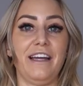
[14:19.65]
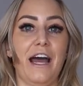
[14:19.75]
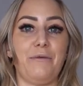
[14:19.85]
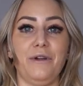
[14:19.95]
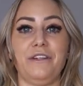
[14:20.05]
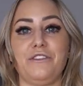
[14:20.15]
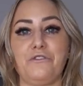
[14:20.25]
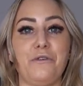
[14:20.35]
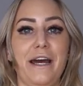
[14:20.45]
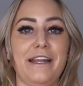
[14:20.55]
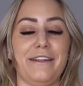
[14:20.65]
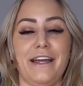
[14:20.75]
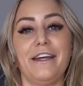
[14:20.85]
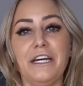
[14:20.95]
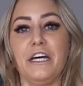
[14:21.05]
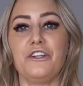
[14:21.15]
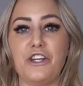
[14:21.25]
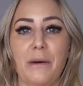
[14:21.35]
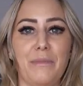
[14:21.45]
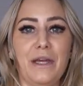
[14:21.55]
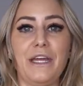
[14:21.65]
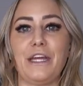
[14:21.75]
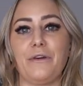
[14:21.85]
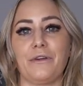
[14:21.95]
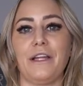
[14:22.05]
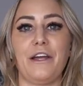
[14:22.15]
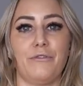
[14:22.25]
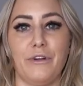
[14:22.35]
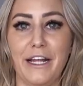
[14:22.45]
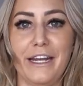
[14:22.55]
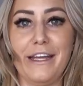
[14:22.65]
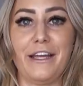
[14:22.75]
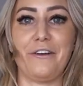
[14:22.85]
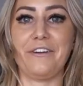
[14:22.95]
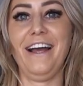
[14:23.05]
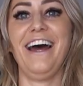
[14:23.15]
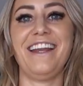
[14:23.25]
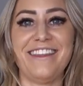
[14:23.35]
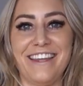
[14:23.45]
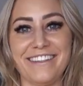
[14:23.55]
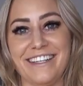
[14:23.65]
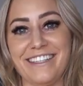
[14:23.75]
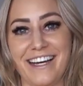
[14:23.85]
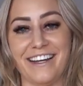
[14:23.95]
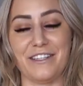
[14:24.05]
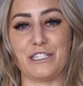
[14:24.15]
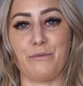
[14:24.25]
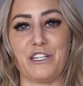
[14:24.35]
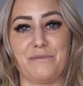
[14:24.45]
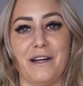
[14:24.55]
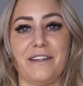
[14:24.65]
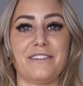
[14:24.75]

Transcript: I wouldn't do any like jumping or like running or anything like that in the sports bra.